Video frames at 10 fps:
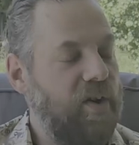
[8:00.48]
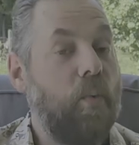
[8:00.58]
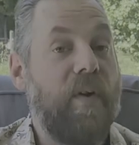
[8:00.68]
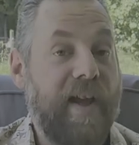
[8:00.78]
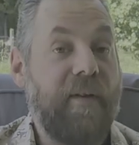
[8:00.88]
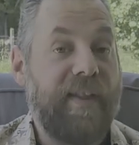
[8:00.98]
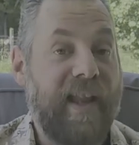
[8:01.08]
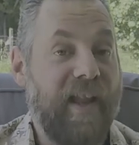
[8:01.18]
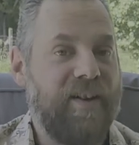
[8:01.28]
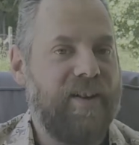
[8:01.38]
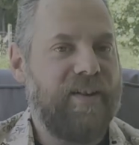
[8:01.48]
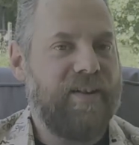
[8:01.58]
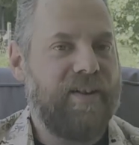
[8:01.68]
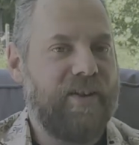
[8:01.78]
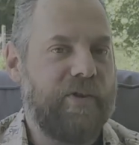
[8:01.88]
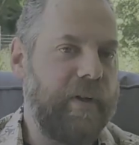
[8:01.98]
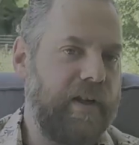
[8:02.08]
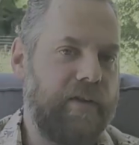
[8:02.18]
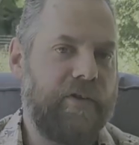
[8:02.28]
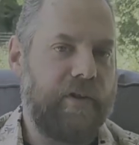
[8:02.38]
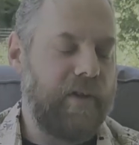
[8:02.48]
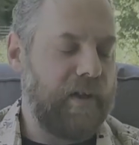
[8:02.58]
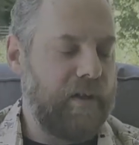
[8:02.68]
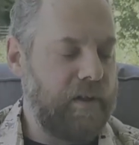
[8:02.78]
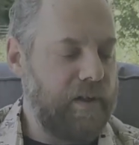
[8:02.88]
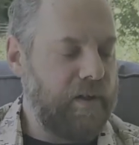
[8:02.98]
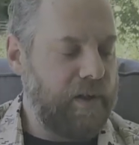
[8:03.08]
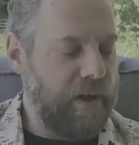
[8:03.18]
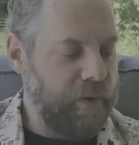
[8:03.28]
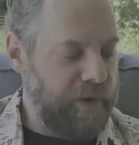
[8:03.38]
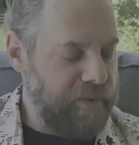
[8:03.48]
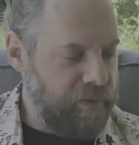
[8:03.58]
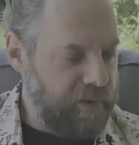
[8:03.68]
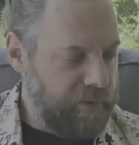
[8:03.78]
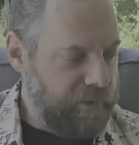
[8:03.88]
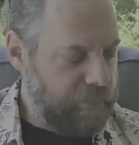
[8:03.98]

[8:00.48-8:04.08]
without the can on, so you can hear the difference.